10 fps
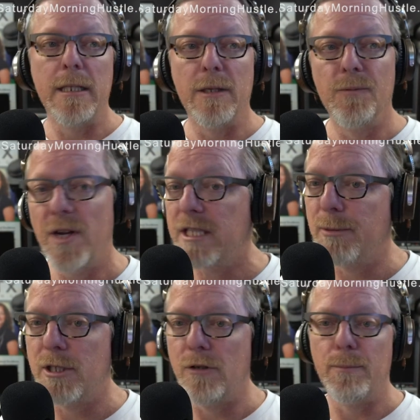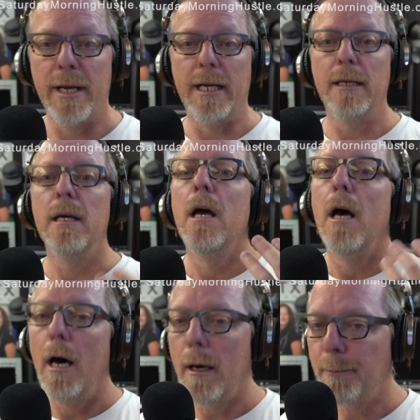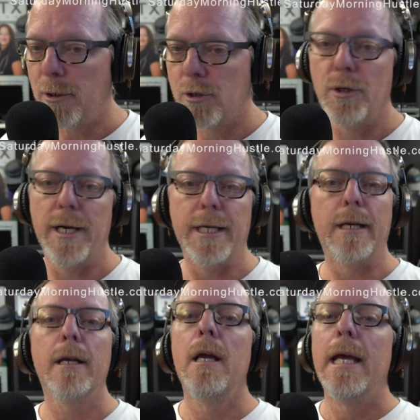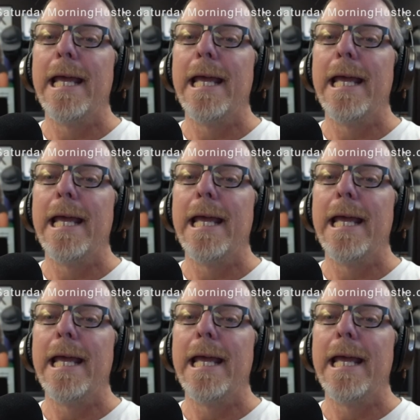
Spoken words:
the investments you've made, up your training,